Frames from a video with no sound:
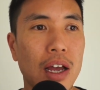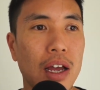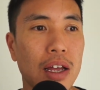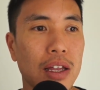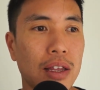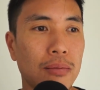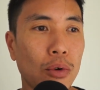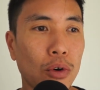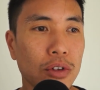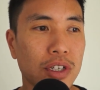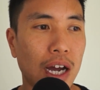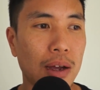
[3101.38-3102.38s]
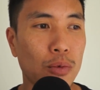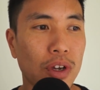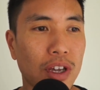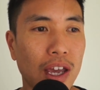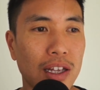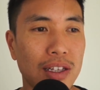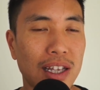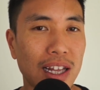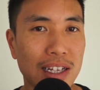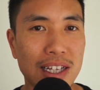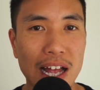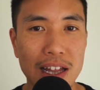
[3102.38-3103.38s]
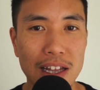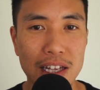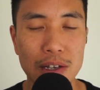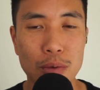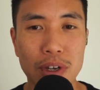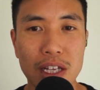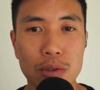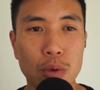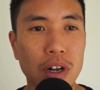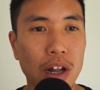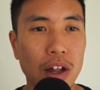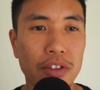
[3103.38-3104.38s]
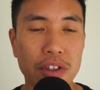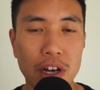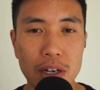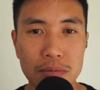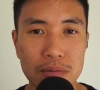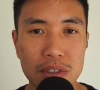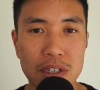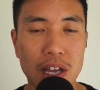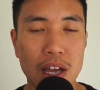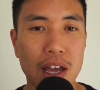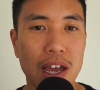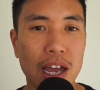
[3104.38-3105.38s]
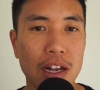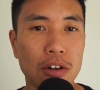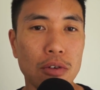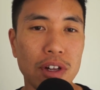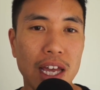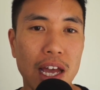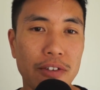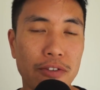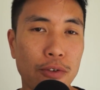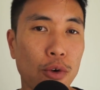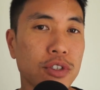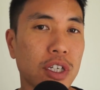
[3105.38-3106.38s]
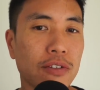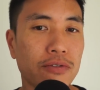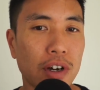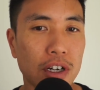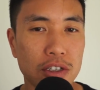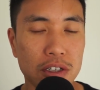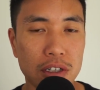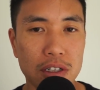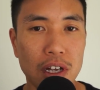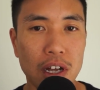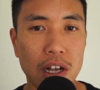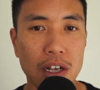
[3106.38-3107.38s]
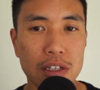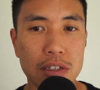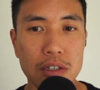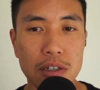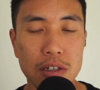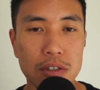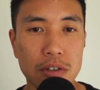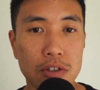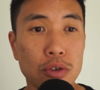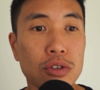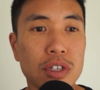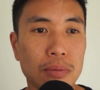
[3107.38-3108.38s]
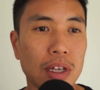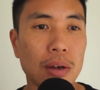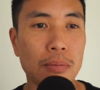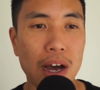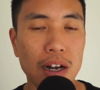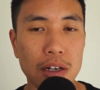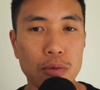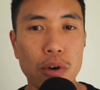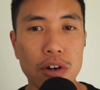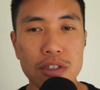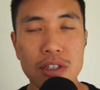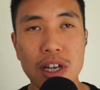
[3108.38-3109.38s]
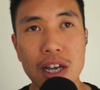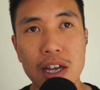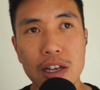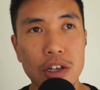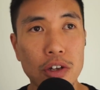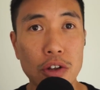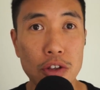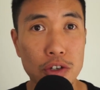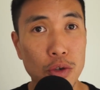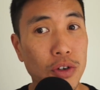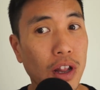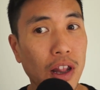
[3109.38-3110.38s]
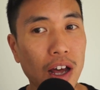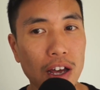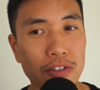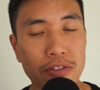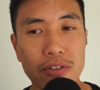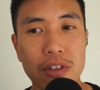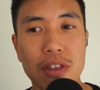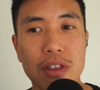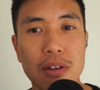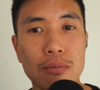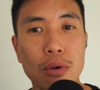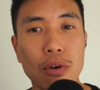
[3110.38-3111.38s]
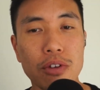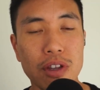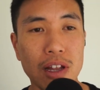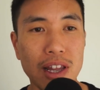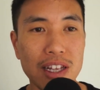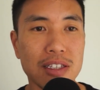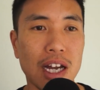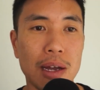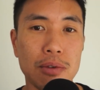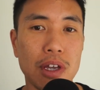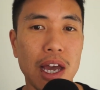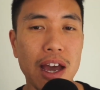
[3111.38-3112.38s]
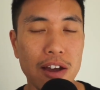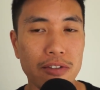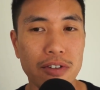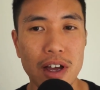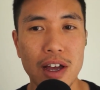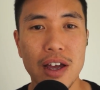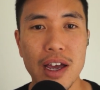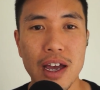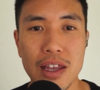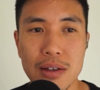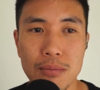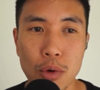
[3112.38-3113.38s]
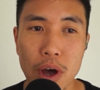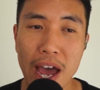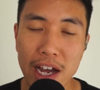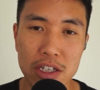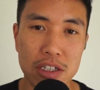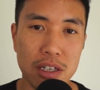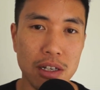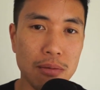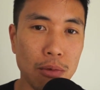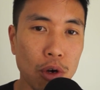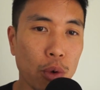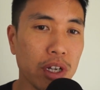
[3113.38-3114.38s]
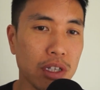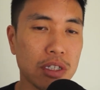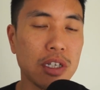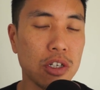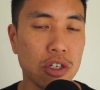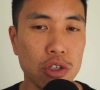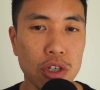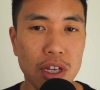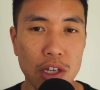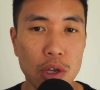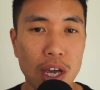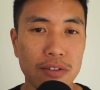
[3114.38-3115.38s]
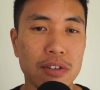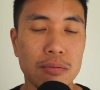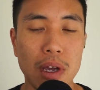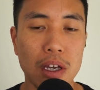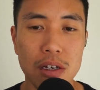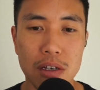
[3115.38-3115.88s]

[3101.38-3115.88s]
the more time we can dilly dally, we can twiddle our thumbs and not really have a forcing function to do something about it. Whereas, the shorter life, the less time you have, and the more actions and the more quick decisions you have to make.